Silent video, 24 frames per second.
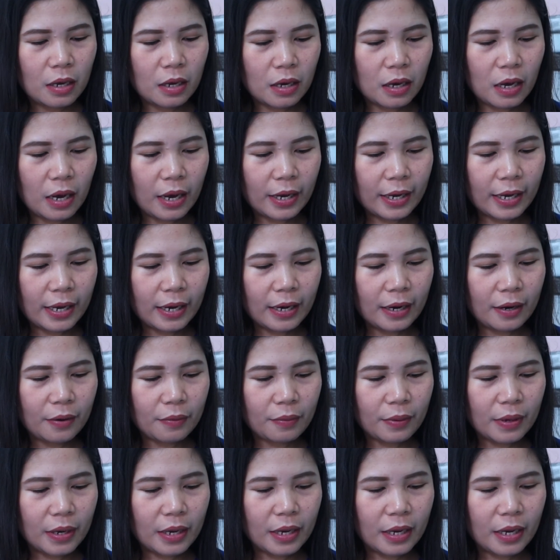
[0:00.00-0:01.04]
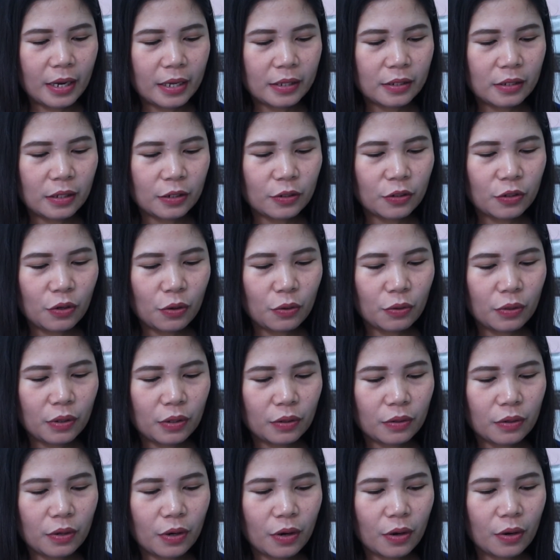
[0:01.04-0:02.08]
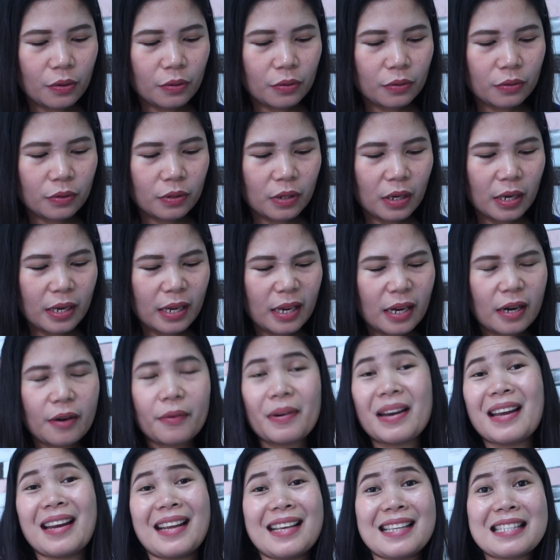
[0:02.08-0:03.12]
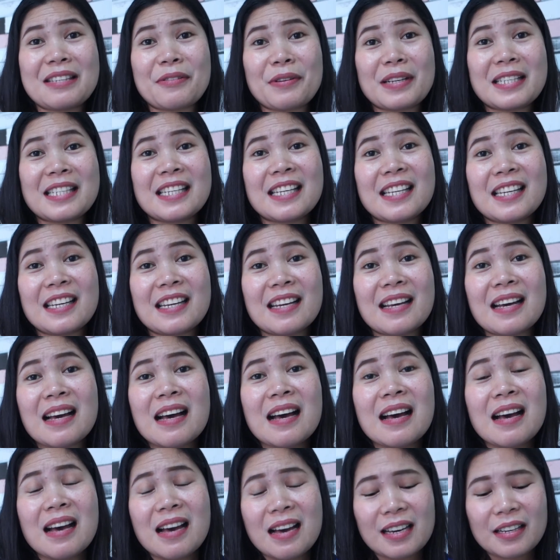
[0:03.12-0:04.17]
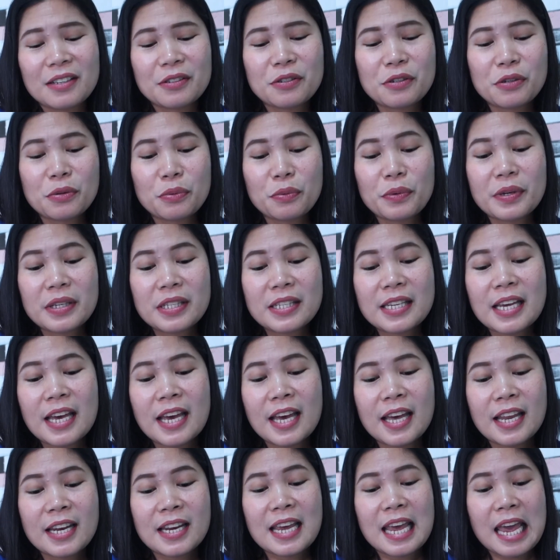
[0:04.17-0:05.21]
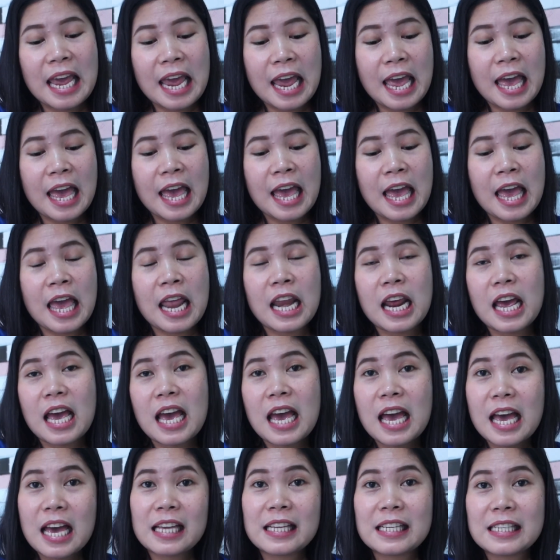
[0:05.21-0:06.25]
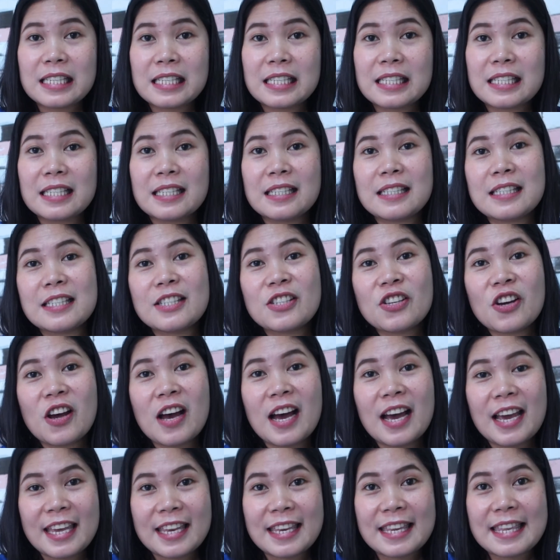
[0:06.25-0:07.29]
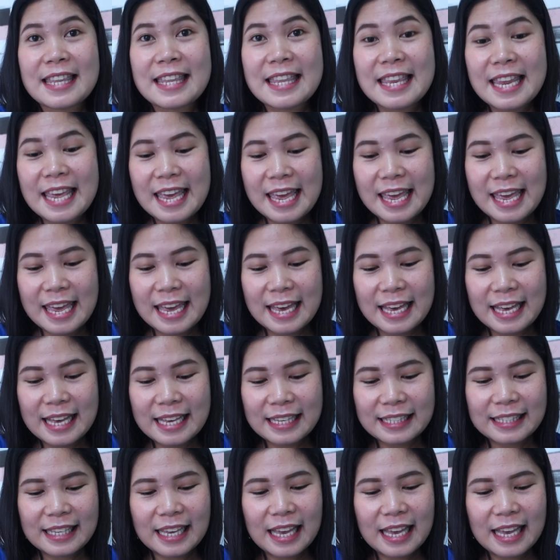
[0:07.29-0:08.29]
I cannot read, it's a total gross. I cannot read it, it's written in Chinese.